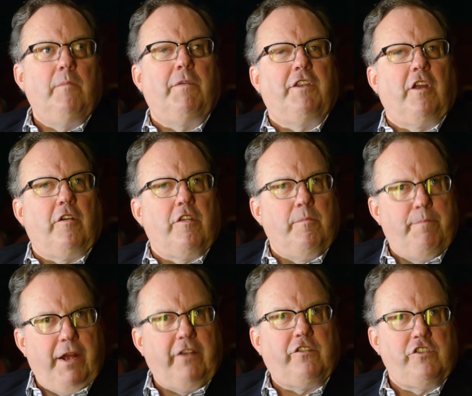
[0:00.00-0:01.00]
but they're the
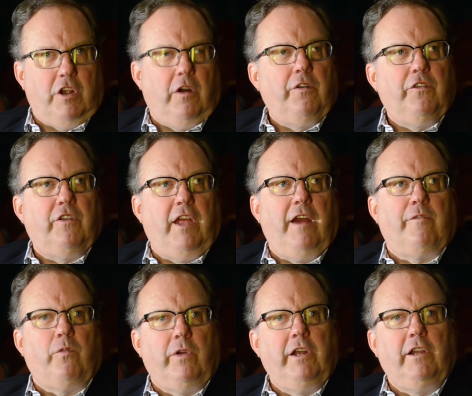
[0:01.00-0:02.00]
best shows. They
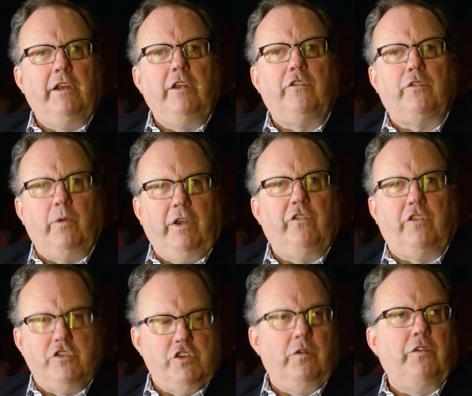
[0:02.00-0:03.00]
have really
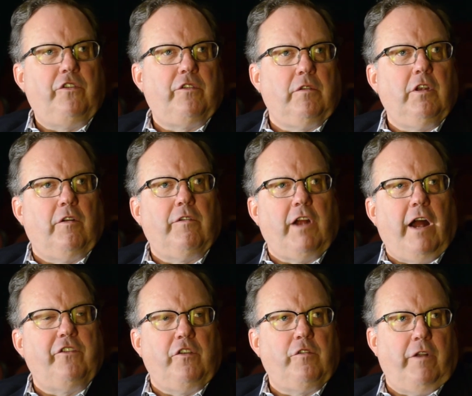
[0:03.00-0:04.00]
squeezed the juice,
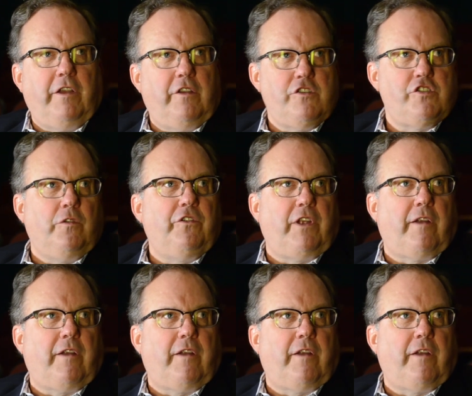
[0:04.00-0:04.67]
concentrated the juice